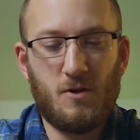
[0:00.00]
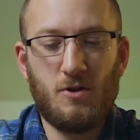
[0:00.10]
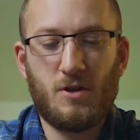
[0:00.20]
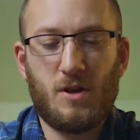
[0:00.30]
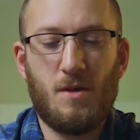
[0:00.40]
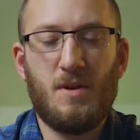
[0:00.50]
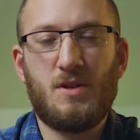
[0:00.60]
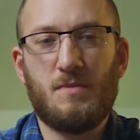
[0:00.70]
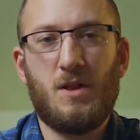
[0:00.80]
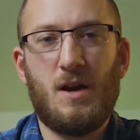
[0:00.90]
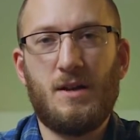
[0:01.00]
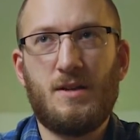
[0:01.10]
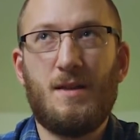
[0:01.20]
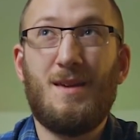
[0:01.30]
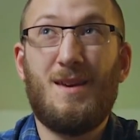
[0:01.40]
they're usually going to be
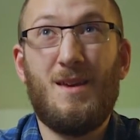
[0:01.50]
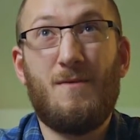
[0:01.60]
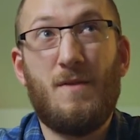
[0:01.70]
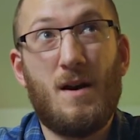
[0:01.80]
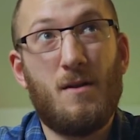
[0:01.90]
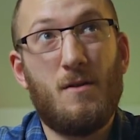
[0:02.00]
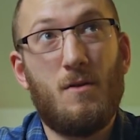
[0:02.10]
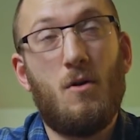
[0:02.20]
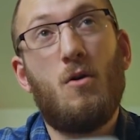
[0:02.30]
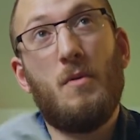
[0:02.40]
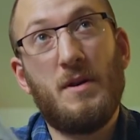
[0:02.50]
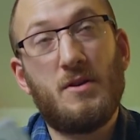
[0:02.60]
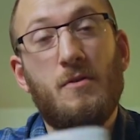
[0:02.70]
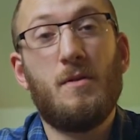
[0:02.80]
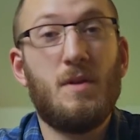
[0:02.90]
supplied, I think if not always
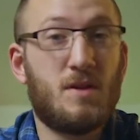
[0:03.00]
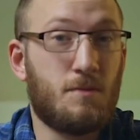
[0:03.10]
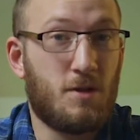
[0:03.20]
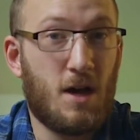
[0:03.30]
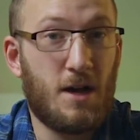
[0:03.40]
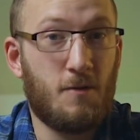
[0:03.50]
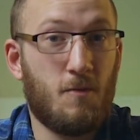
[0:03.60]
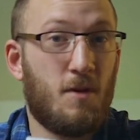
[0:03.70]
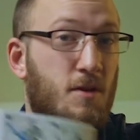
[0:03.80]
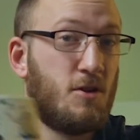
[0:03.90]
going to be supplied with